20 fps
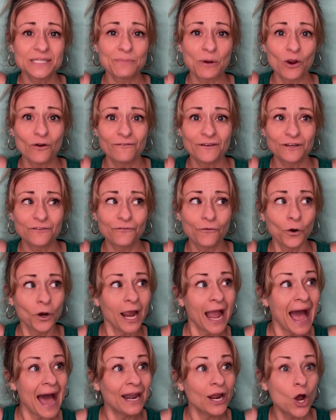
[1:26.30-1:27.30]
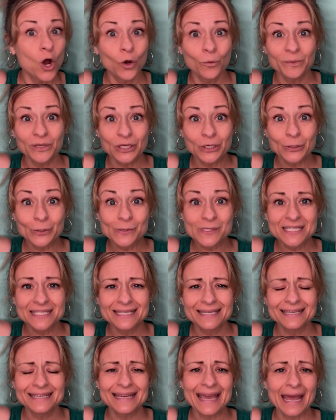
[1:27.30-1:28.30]
perfect for at-home use,
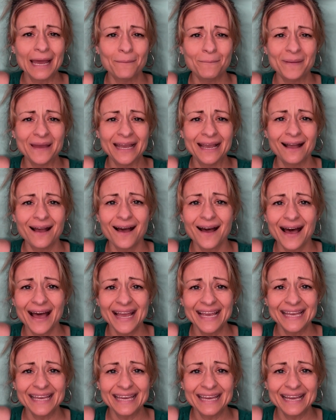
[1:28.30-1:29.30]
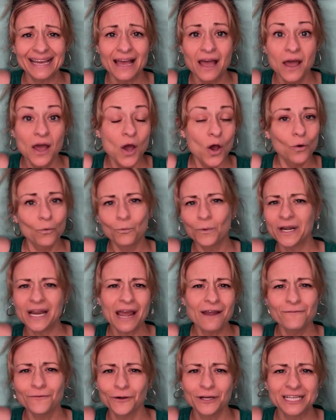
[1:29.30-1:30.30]
camping, hiking,
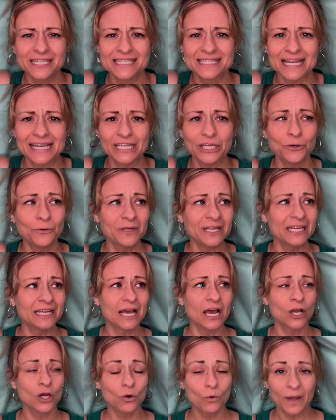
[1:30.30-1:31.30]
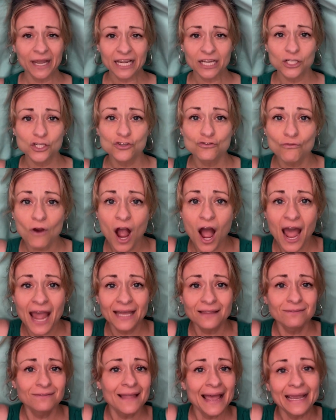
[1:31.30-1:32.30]
whatever it is that you need a quick,
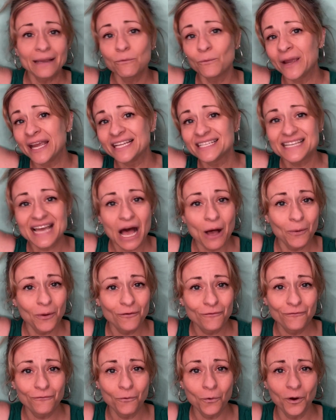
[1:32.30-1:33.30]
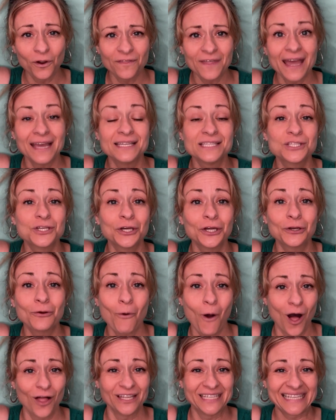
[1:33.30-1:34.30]
dry, lightweight towel for that is good
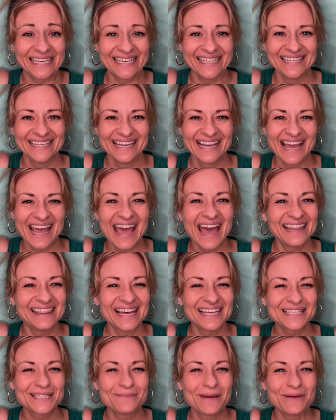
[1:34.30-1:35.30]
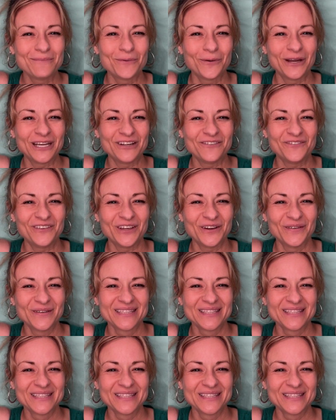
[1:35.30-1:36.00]
quality. And that's my point of view.